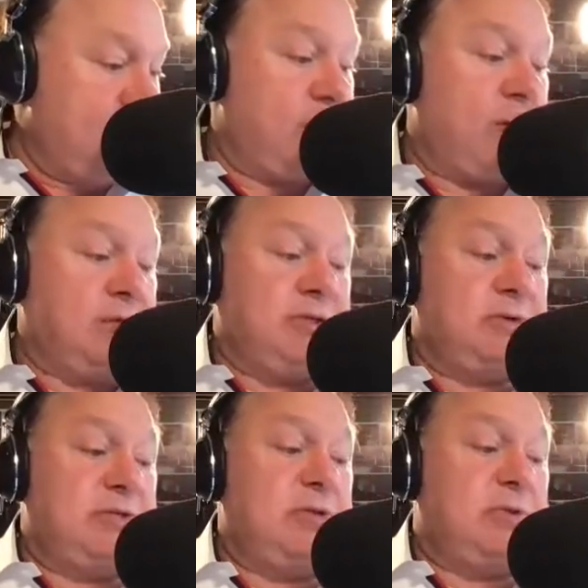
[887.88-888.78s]
You could
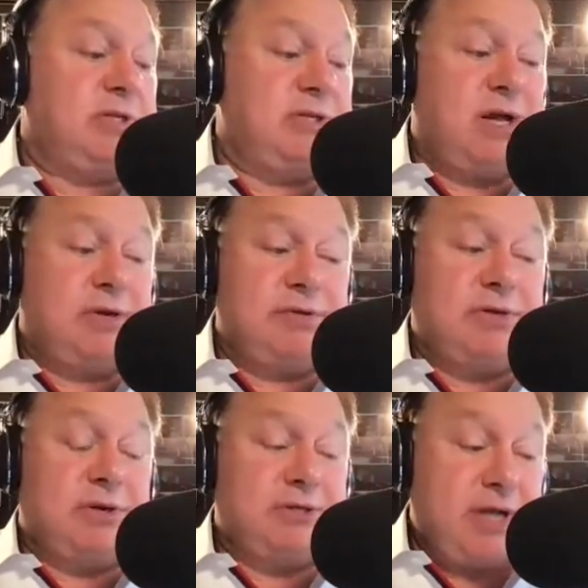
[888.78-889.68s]
also see what sellers
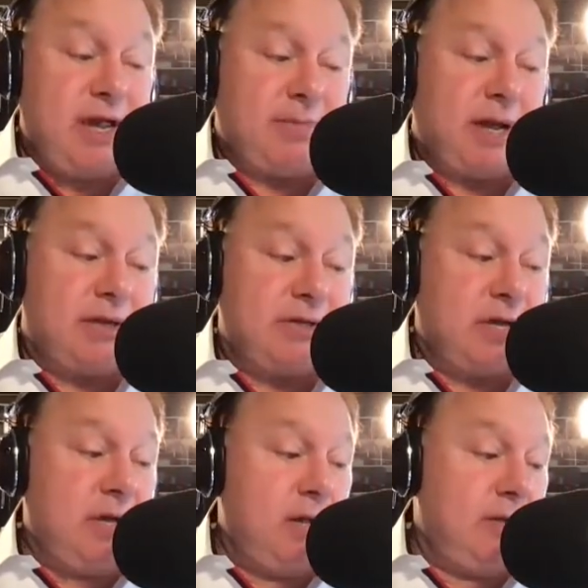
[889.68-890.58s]
are saying about us
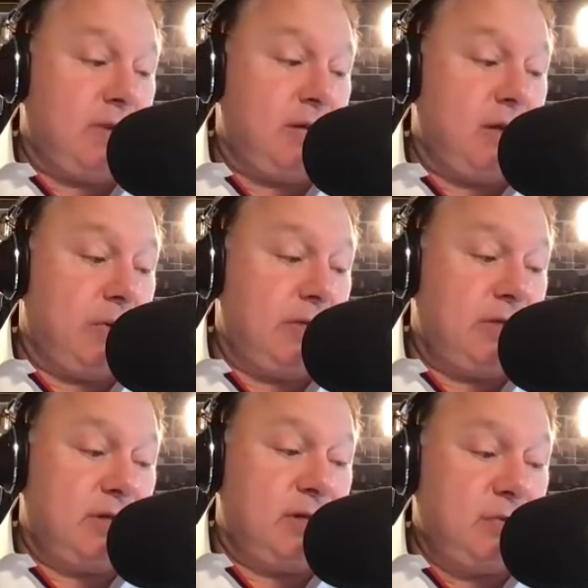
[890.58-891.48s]
by going
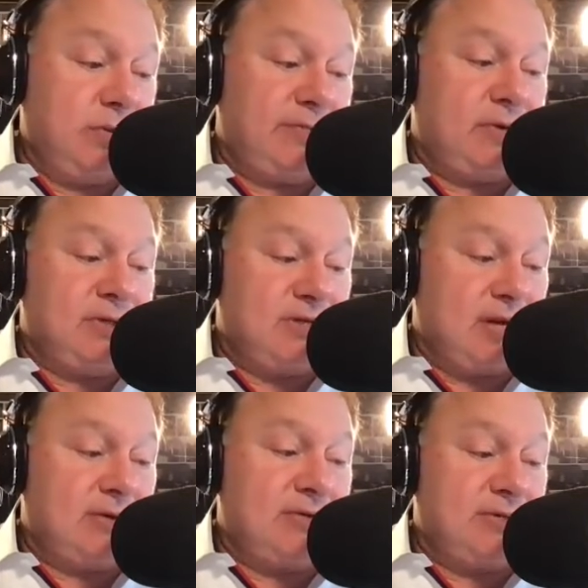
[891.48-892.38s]
to
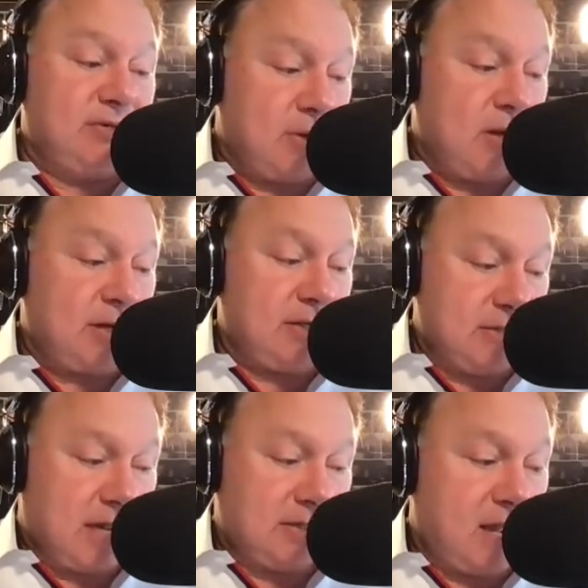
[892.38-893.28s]

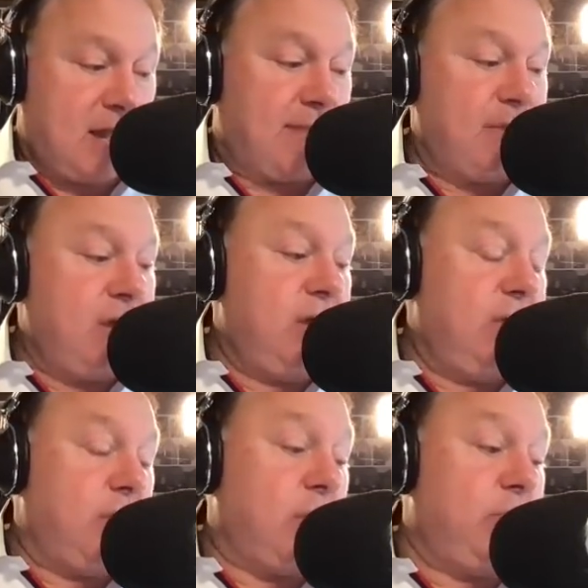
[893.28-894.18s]
LouisvilleSellersTalk.com.
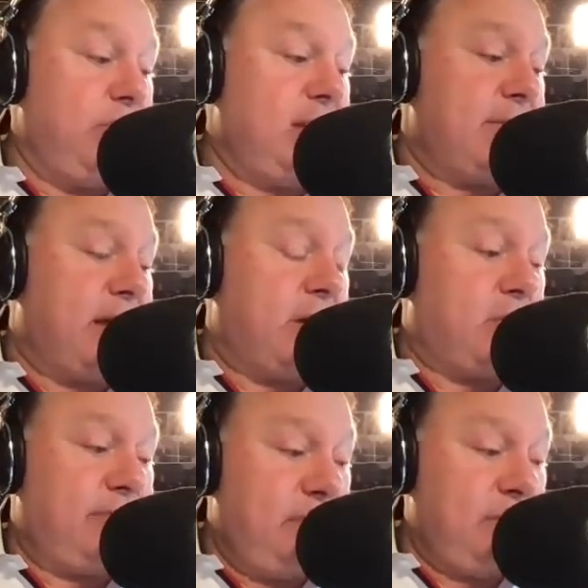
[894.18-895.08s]
or read about our
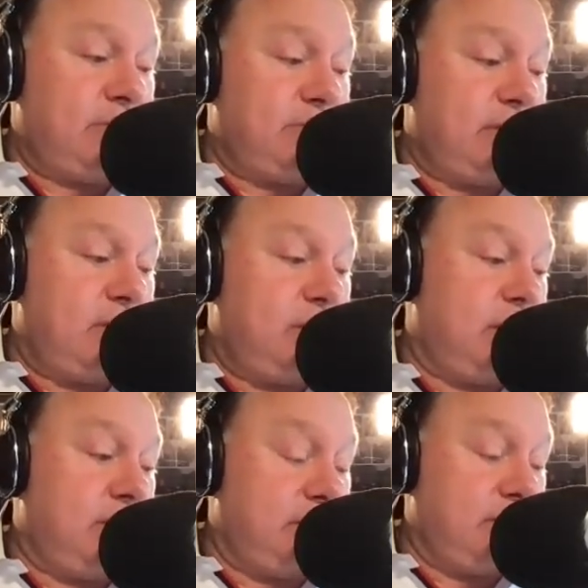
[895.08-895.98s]
reviews
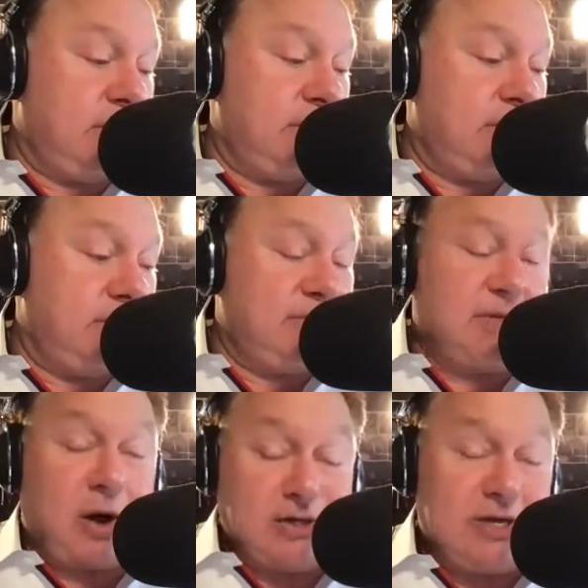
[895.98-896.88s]
on
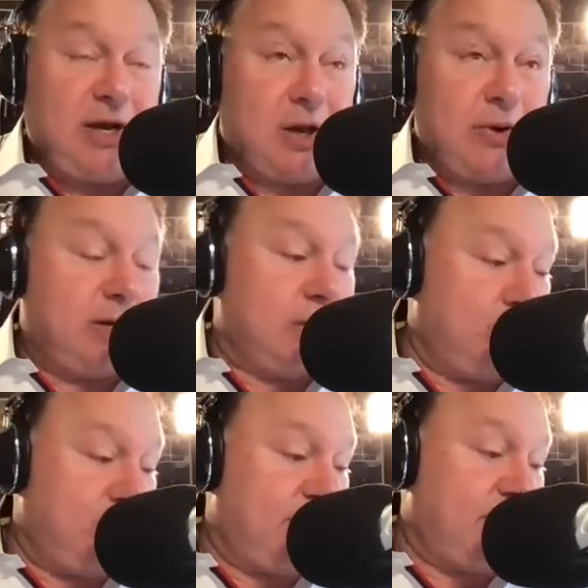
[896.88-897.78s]
Zillow at
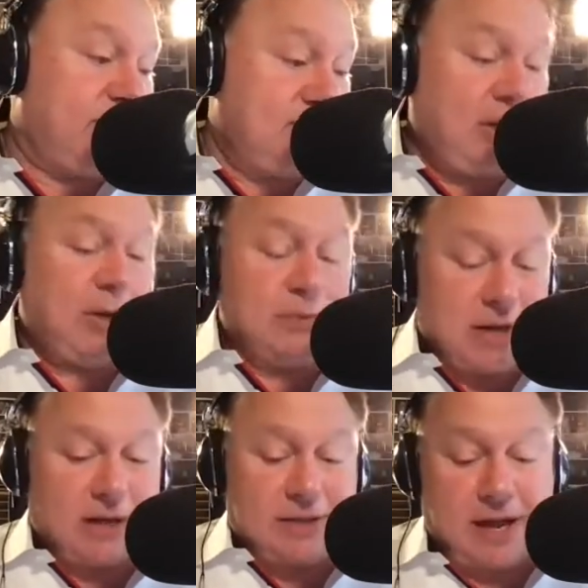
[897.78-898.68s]

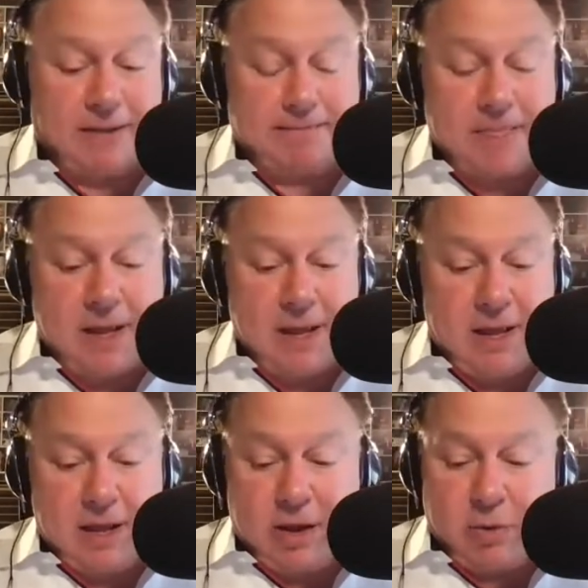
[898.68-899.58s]
LouisvilleZillow.com.
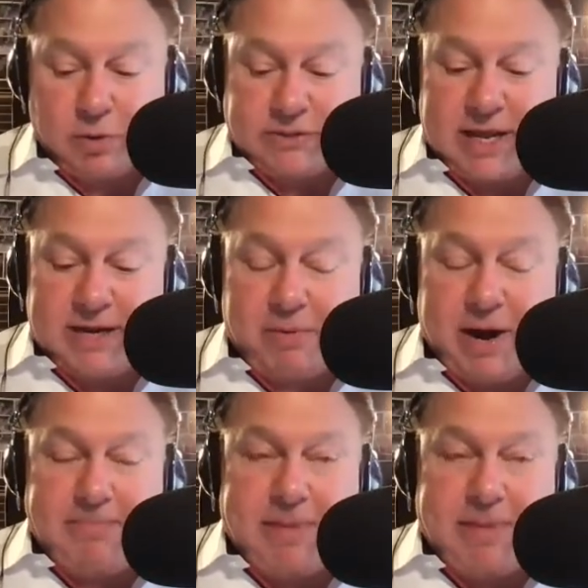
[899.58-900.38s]
We'll take a break.